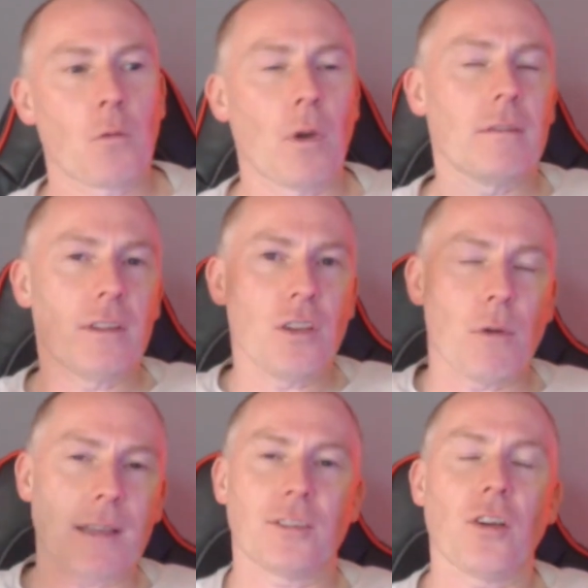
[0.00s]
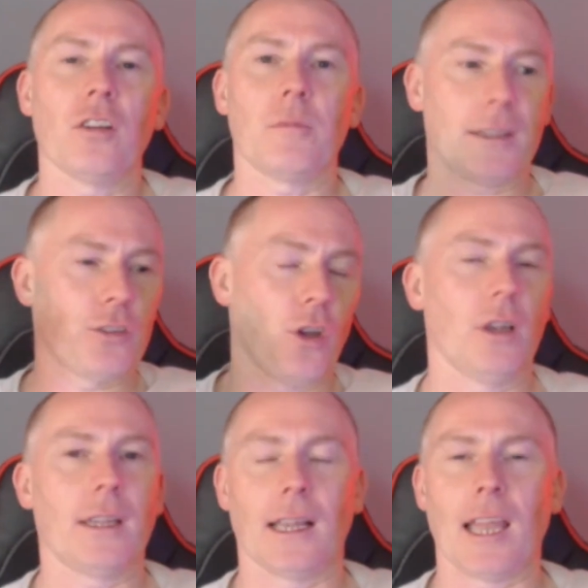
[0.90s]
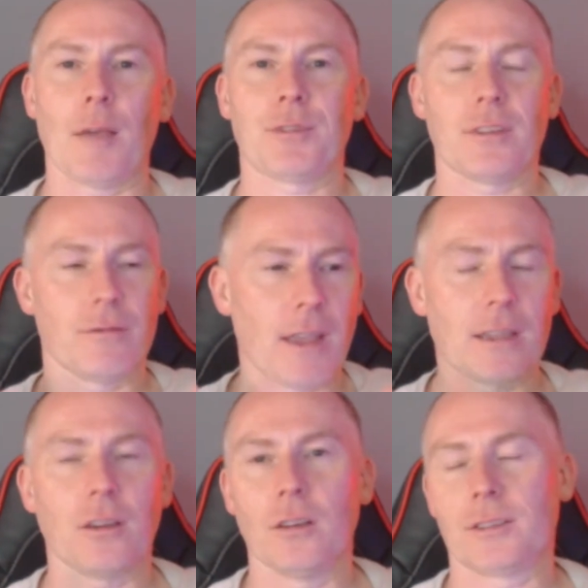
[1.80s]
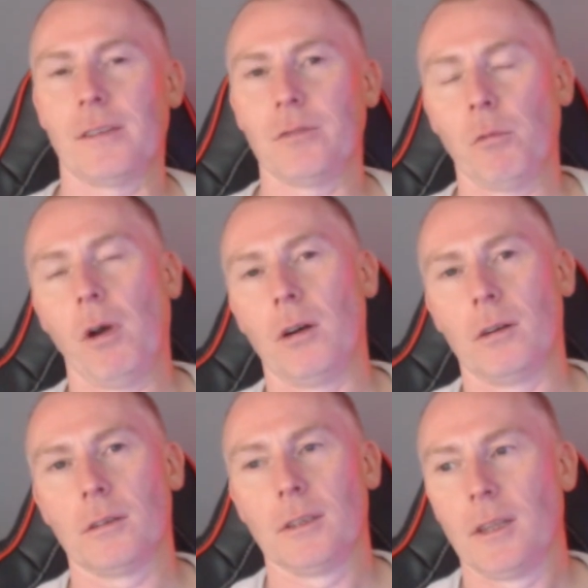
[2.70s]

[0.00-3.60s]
When the U S economy totally collapses and they go to civil war